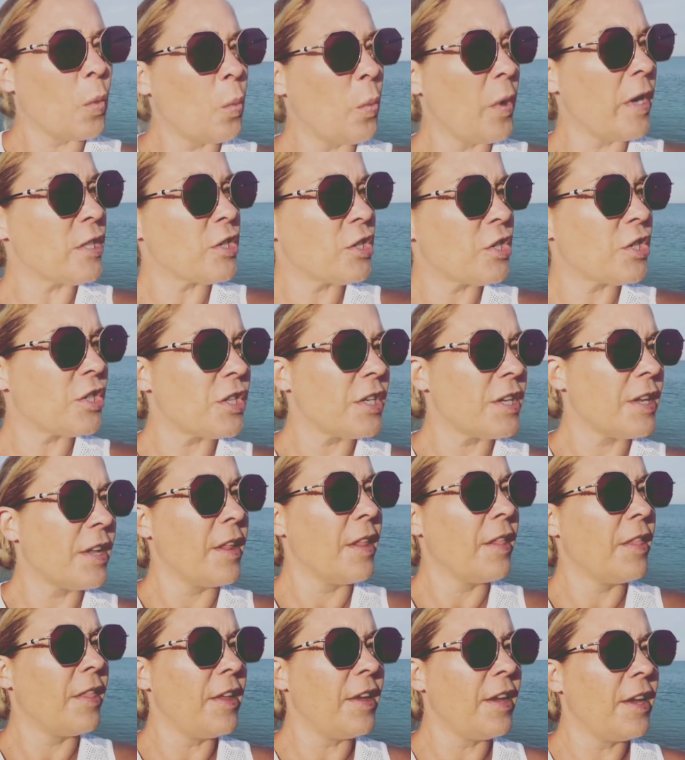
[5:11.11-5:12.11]
which
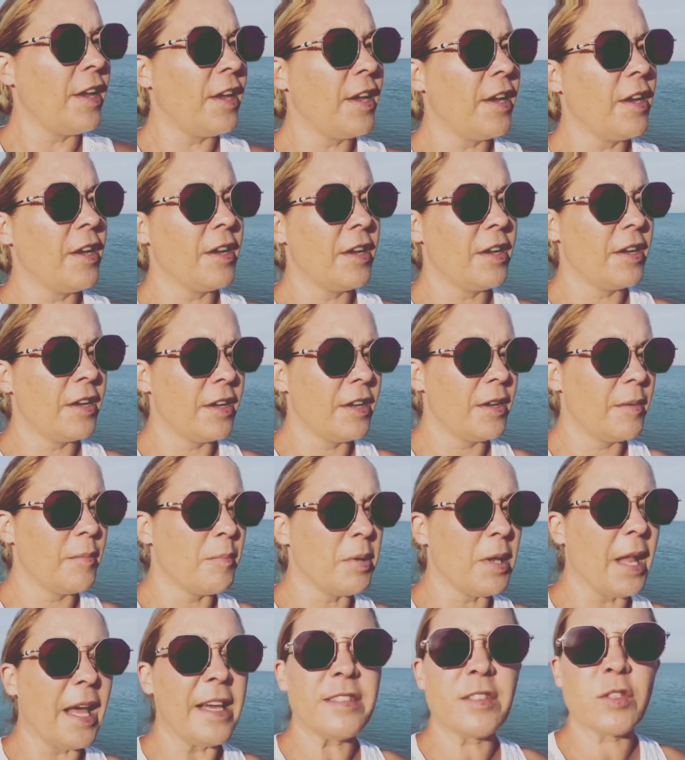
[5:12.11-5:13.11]
the
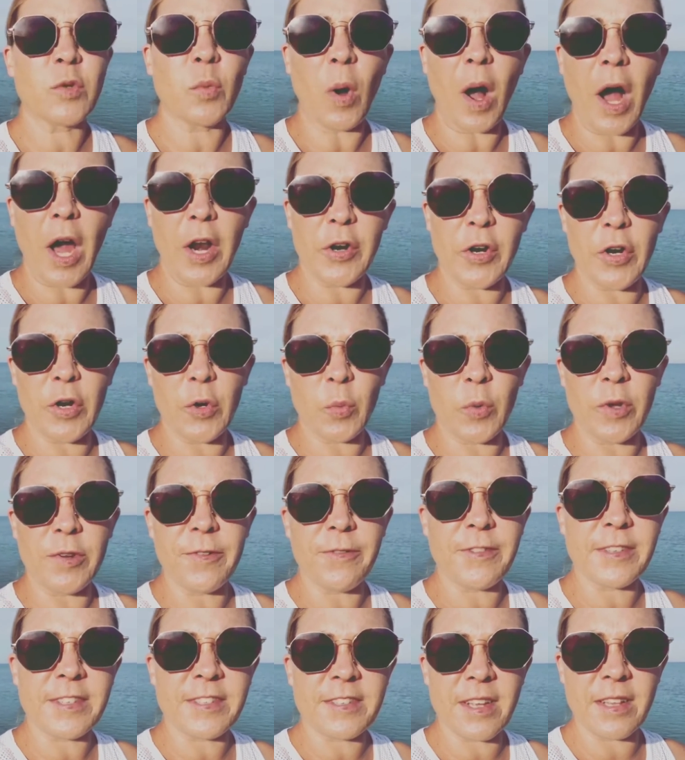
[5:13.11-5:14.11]
blessed water will
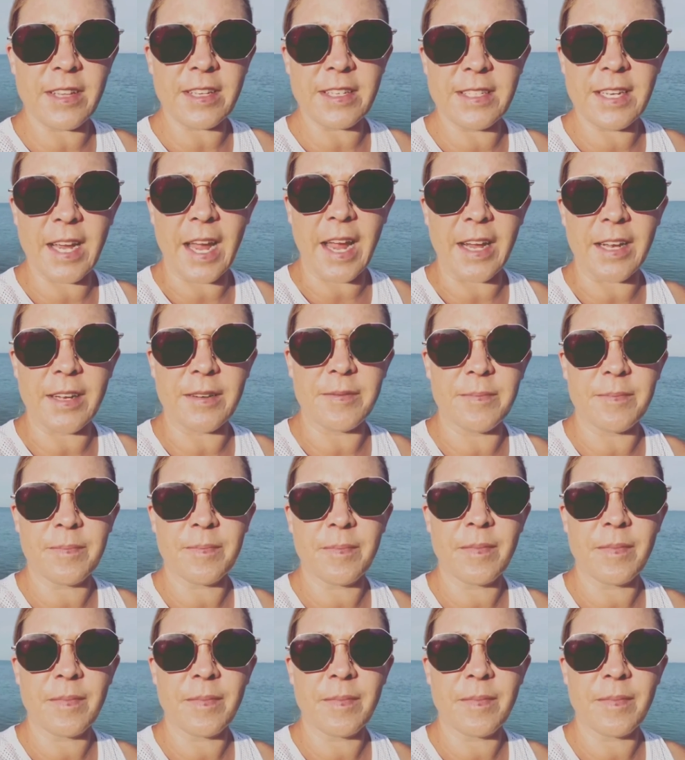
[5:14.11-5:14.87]
facilitate.